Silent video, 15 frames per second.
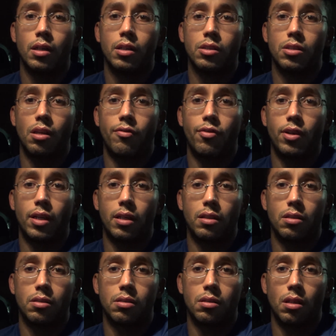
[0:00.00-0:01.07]
see if we can get
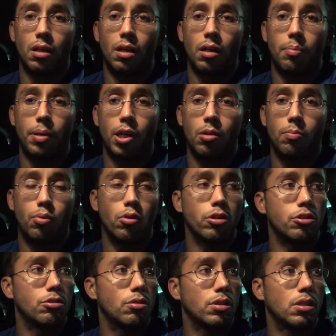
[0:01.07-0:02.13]
this uh, pair of board
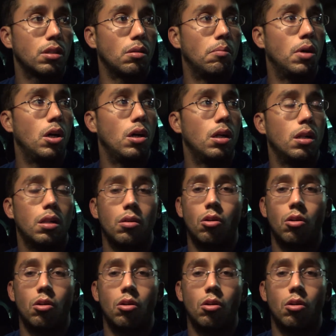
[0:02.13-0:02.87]
shorts at the mall.